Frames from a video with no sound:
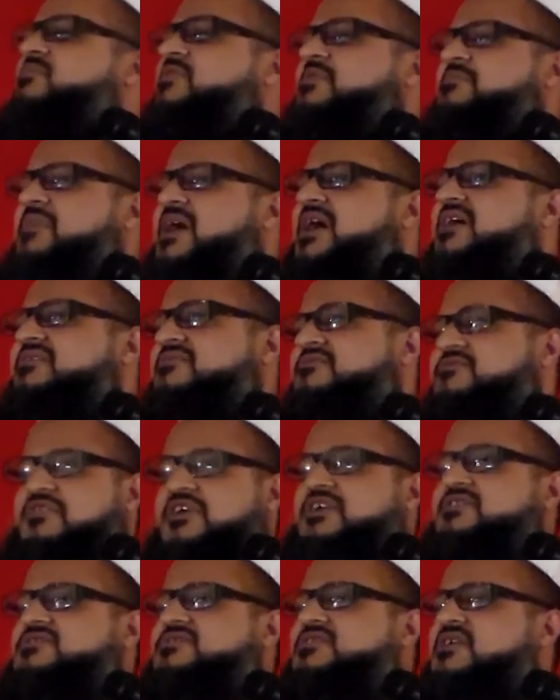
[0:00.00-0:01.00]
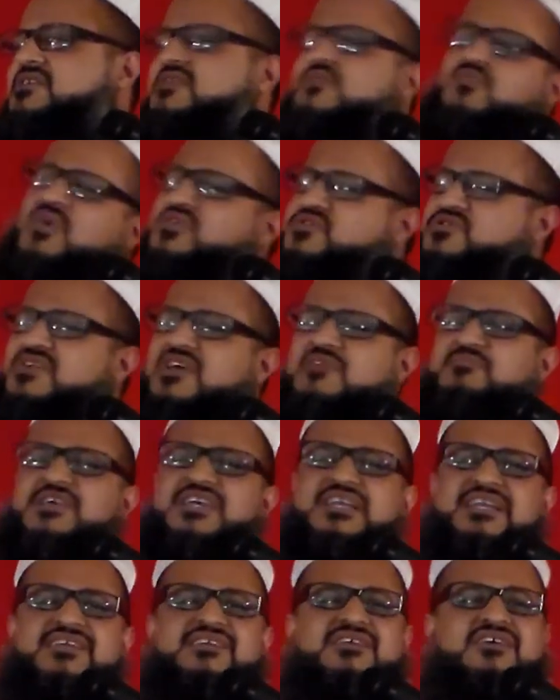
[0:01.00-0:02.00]
I'm a man of great standing. What should I be
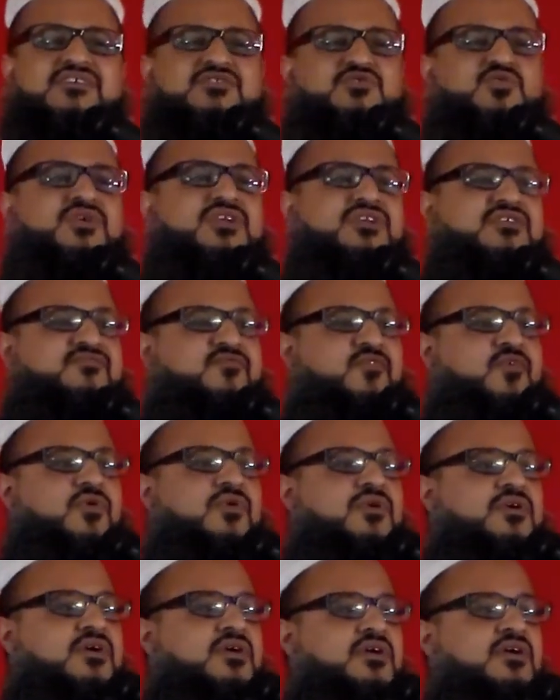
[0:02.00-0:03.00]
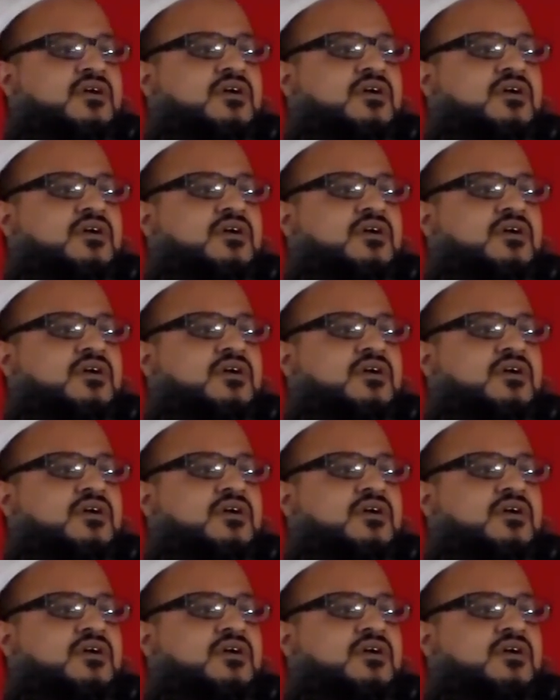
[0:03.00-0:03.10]
cleaning the toilet for?